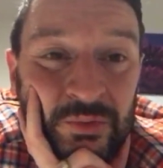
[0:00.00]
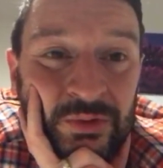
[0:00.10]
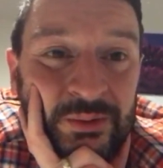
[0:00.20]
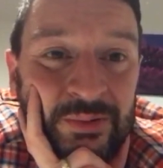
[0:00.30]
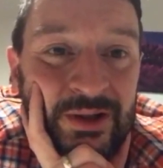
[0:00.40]

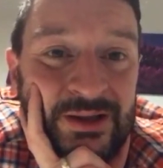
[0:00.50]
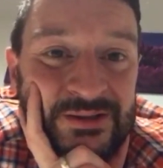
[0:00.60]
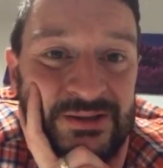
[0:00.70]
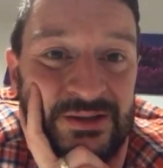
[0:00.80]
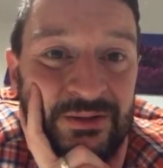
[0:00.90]
all in
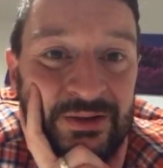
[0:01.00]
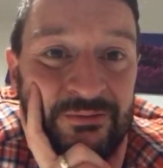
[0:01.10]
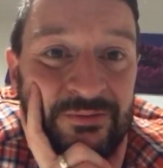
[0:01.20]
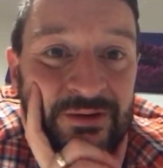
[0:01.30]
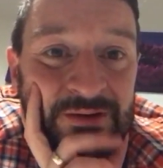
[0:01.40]
place. You
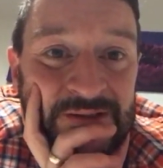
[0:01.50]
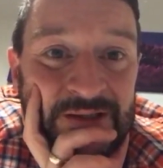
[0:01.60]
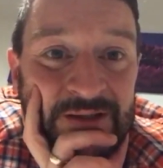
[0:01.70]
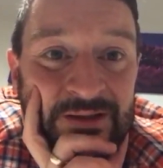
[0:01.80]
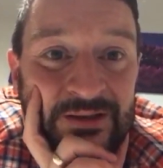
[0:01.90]
can fight
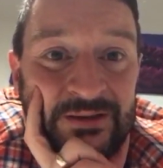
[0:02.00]
it.